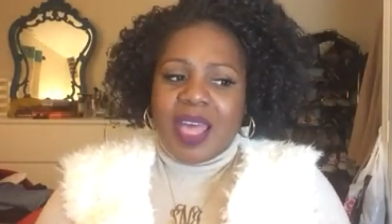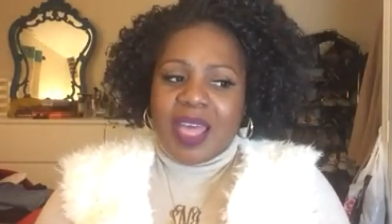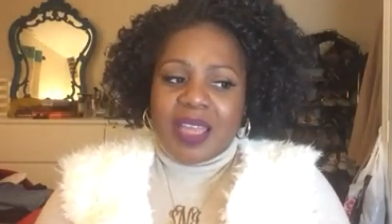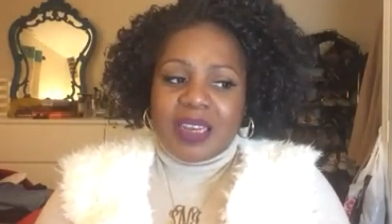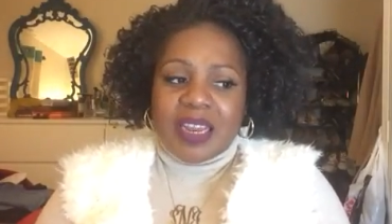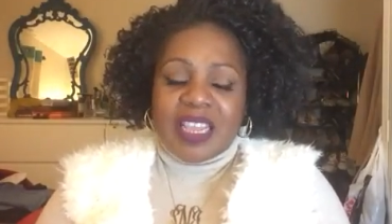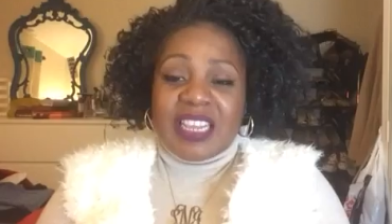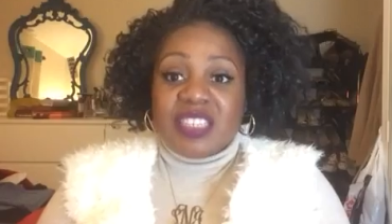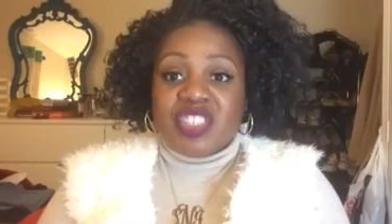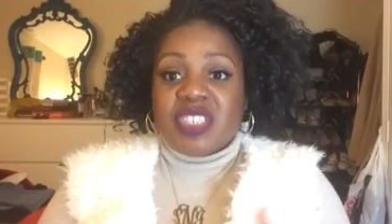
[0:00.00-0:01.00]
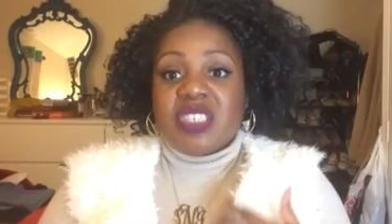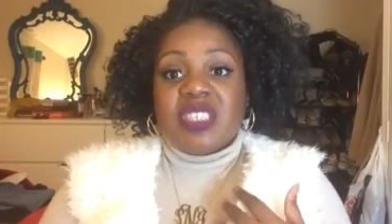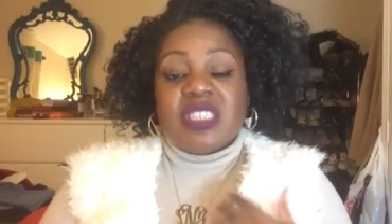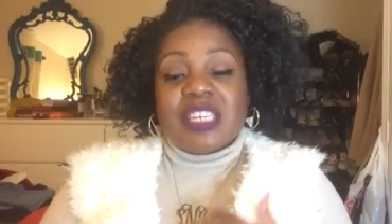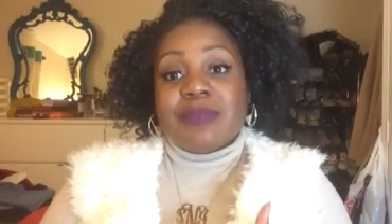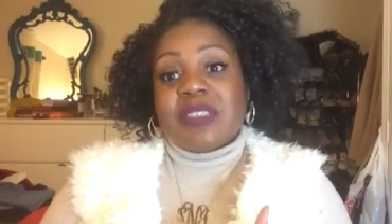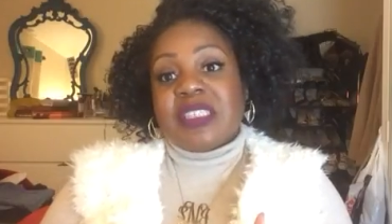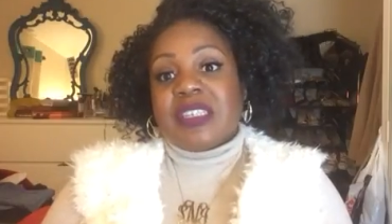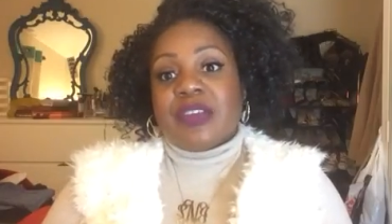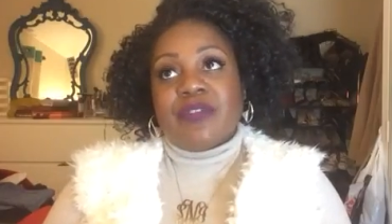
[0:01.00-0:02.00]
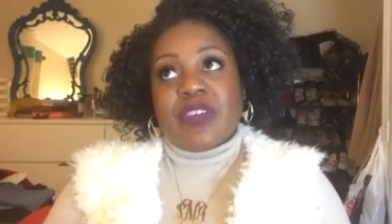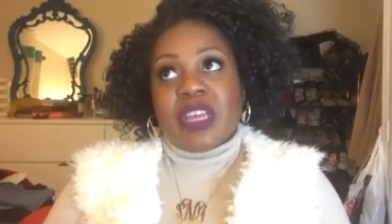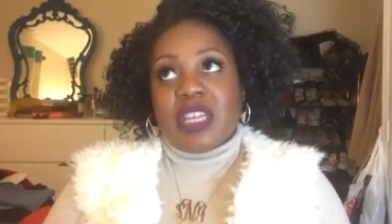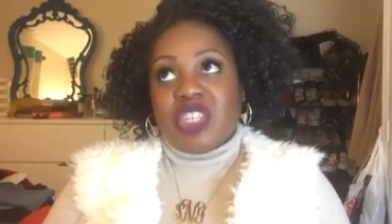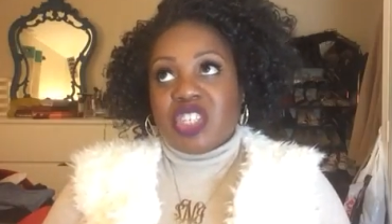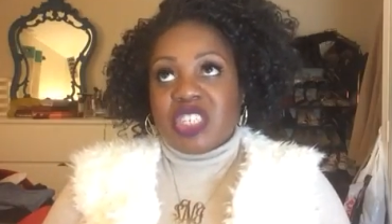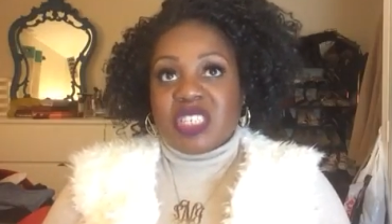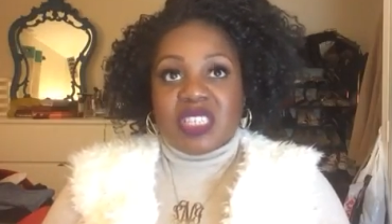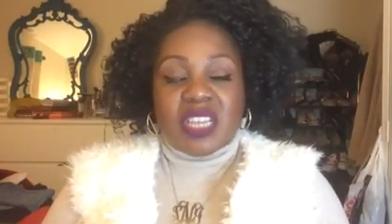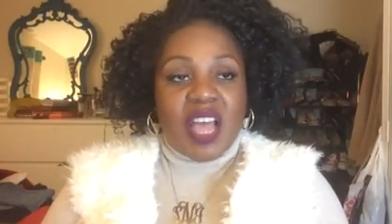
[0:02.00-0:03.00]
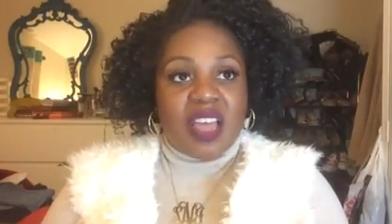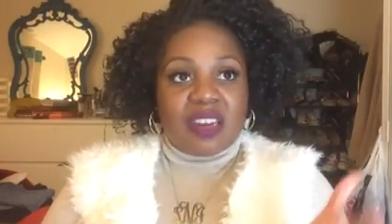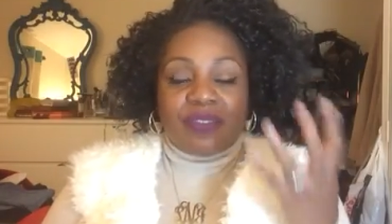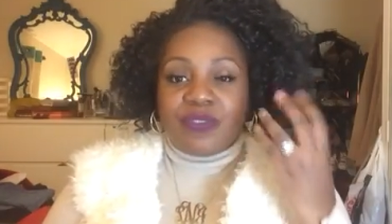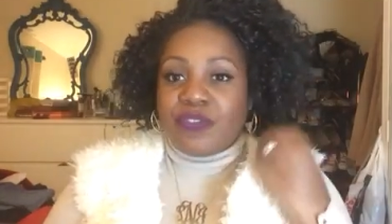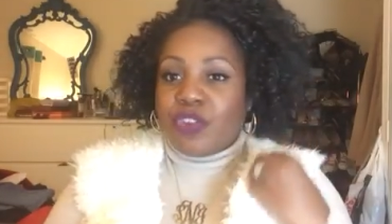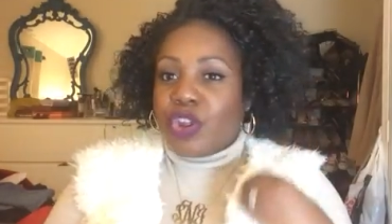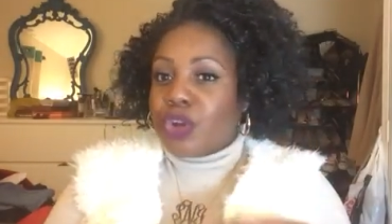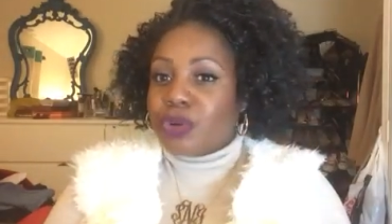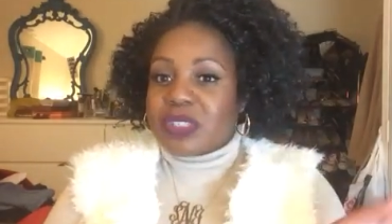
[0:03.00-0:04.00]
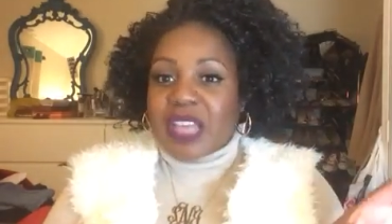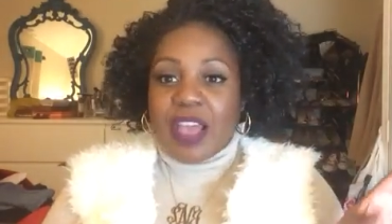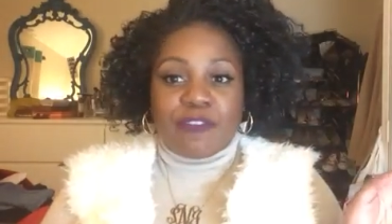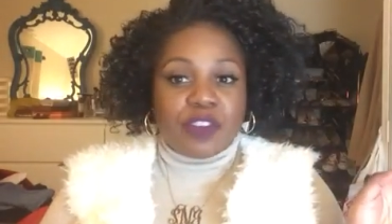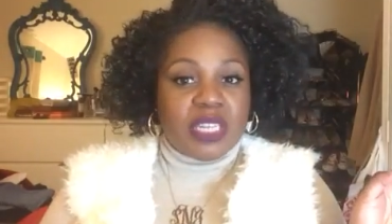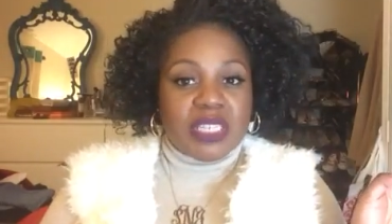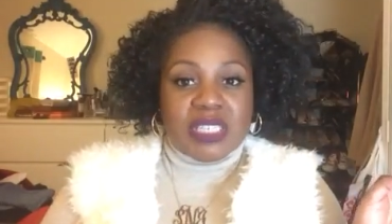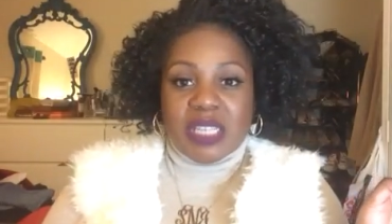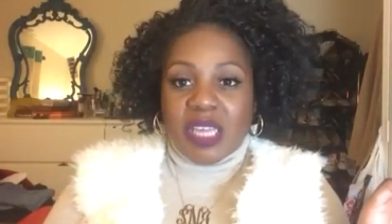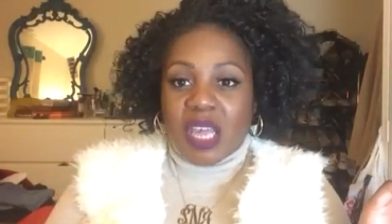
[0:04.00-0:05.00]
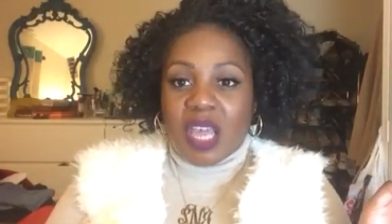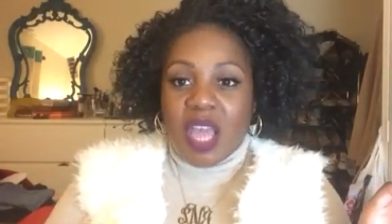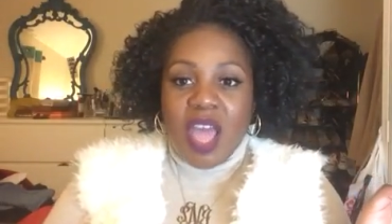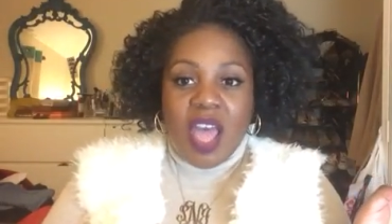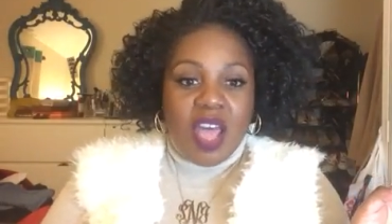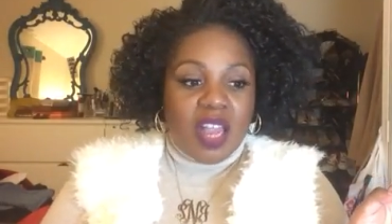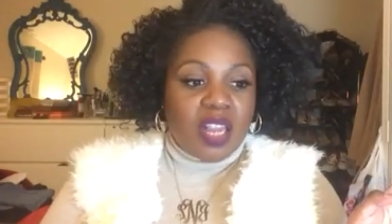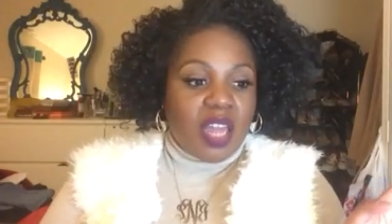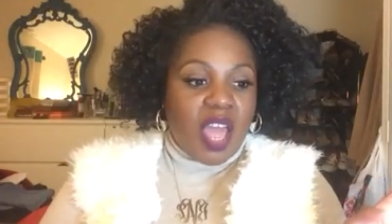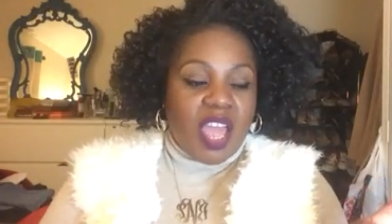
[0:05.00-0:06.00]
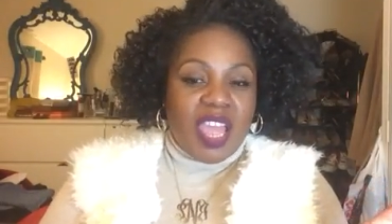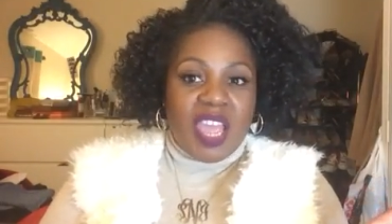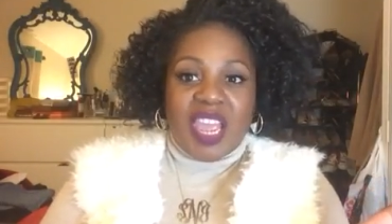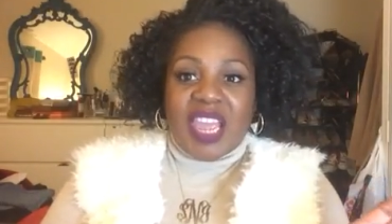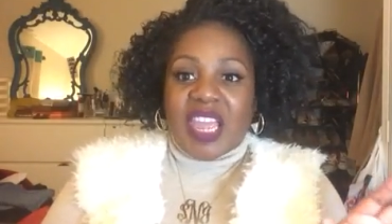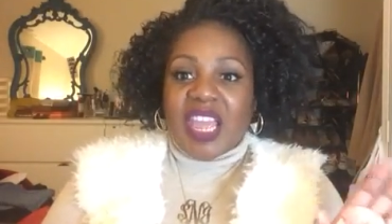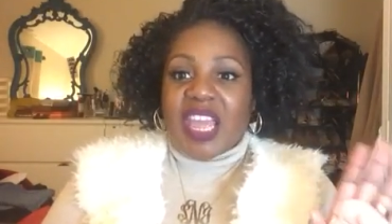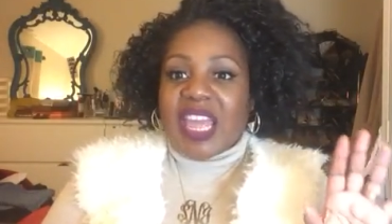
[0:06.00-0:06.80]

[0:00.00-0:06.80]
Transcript: and it just seems as if it just kind of flows effortlessly like